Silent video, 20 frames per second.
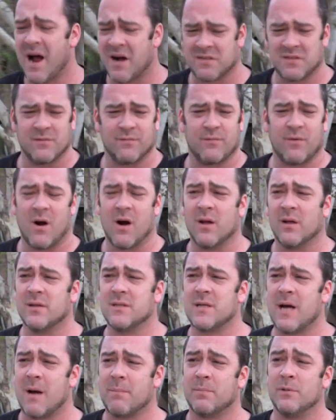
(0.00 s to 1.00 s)
acts of
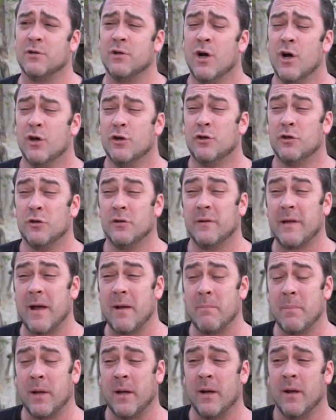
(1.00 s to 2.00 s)
violence happen, should
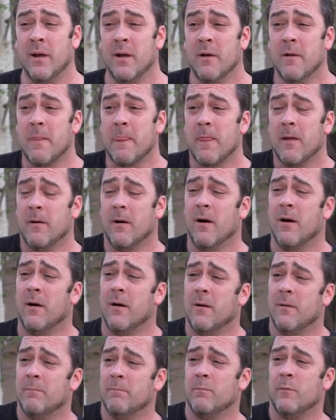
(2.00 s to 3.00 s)
they be
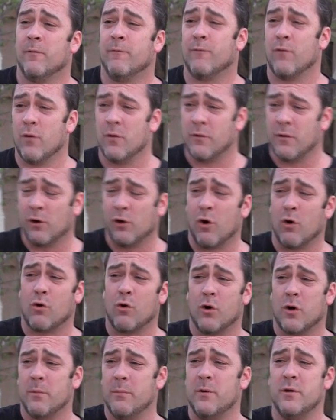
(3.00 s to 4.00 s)
for the
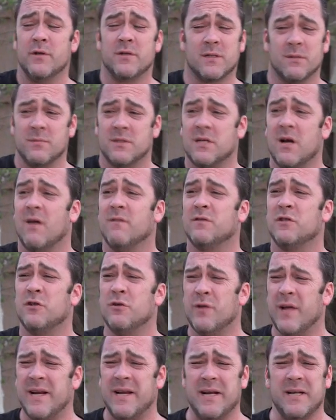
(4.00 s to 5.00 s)
local communities themselves?
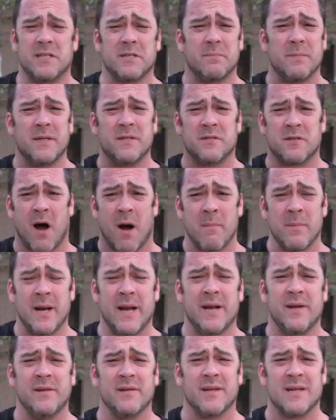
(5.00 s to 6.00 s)
Do they need to be
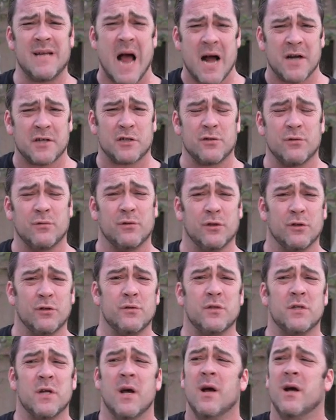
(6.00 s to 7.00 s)
dominating the national
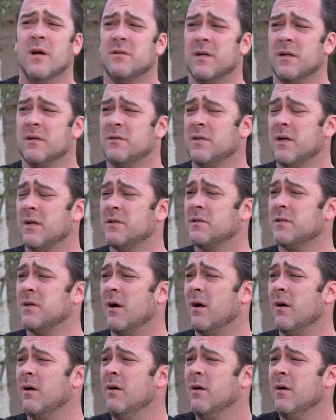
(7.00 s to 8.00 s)
news? Does
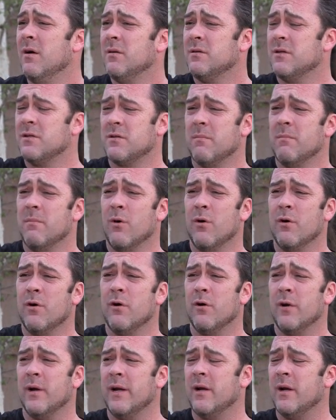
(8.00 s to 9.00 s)
a
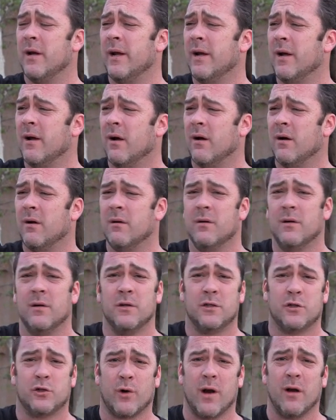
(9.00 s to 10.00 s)
murder in a
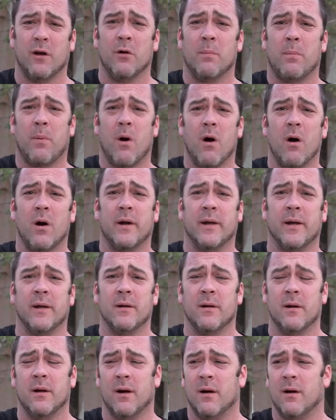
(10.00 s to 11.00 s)
trailer park
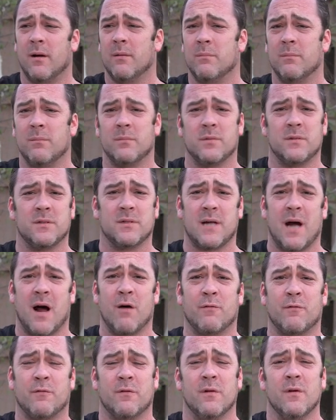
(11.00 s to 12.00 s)
in
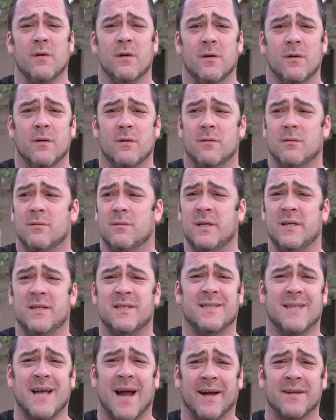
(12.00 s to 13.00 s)

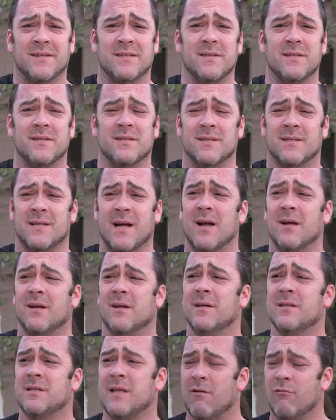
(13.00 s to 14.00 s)
southeast Texas, is
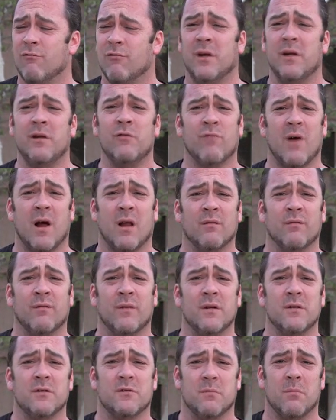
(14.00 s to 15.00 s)
that really
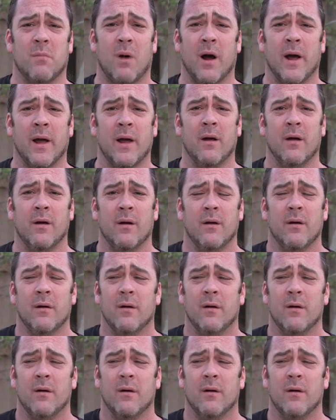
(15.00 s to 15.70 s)
relevant to my